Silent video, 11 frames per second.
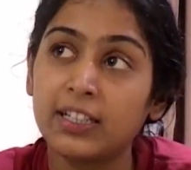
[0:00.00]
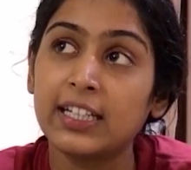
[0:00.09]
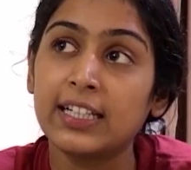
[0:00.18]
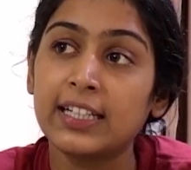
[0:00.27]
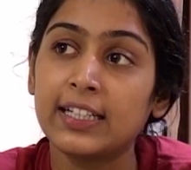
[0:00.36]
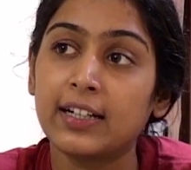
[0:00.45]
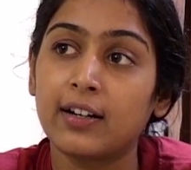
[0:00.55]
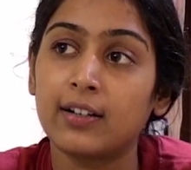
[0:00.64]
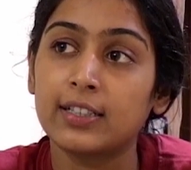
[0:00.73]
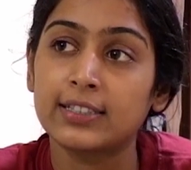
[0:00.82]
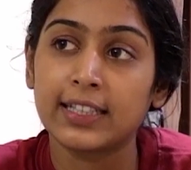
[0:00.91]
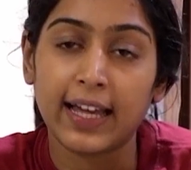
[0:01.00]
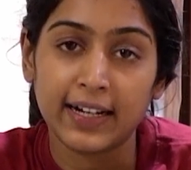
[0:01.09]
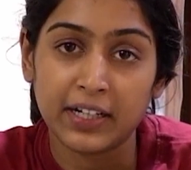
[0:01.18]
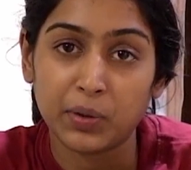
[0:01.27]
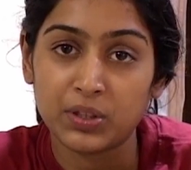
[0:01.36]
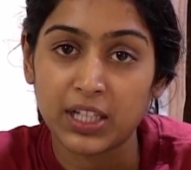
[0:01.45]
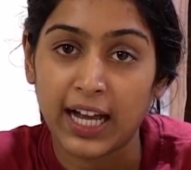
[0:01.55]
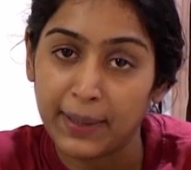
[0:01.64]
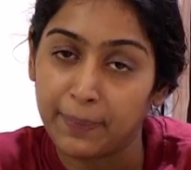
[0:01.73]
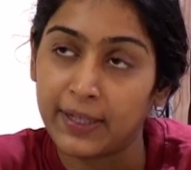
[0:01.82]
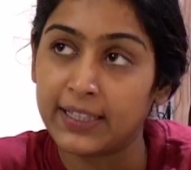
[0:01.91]
Neeli is the character which
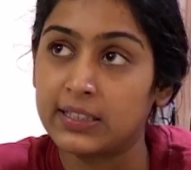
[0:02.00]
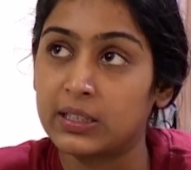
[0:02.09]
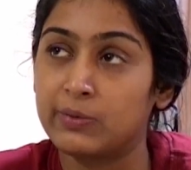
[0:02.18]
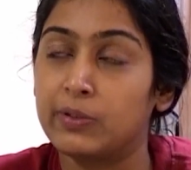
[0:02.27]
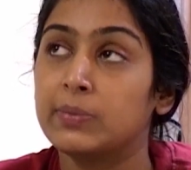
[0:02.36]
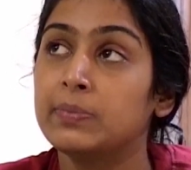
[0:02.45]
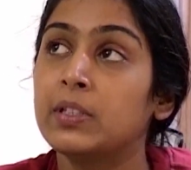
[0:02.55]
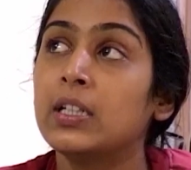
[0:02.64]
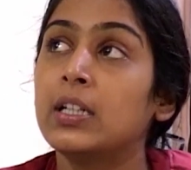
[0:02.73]
I play in this film.